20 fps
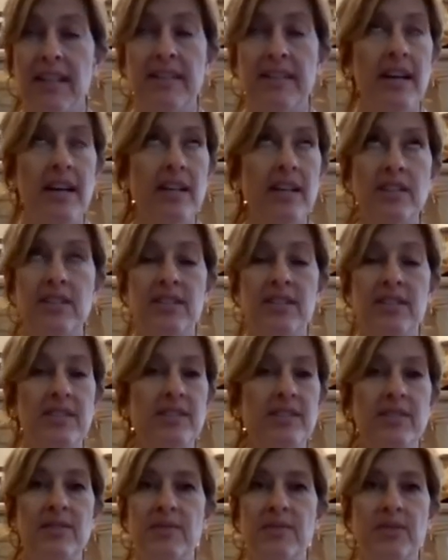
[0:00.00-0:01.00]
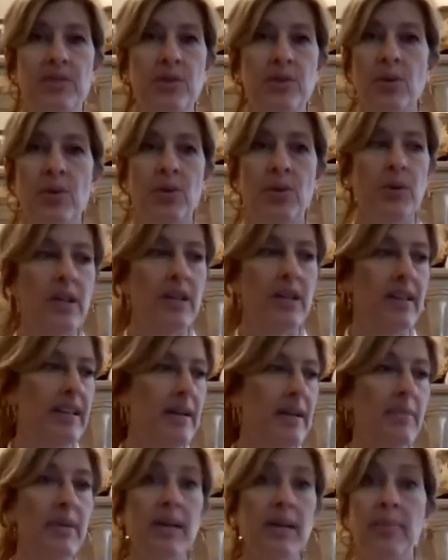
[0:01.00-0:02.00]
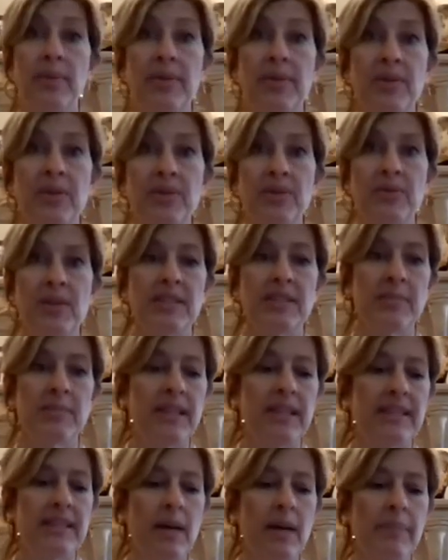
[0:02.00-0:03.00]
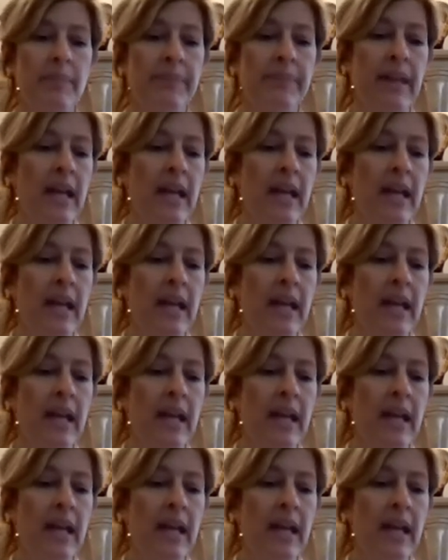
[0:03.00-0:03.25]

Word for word: And that is just so good. And I'm going to put those recipes up.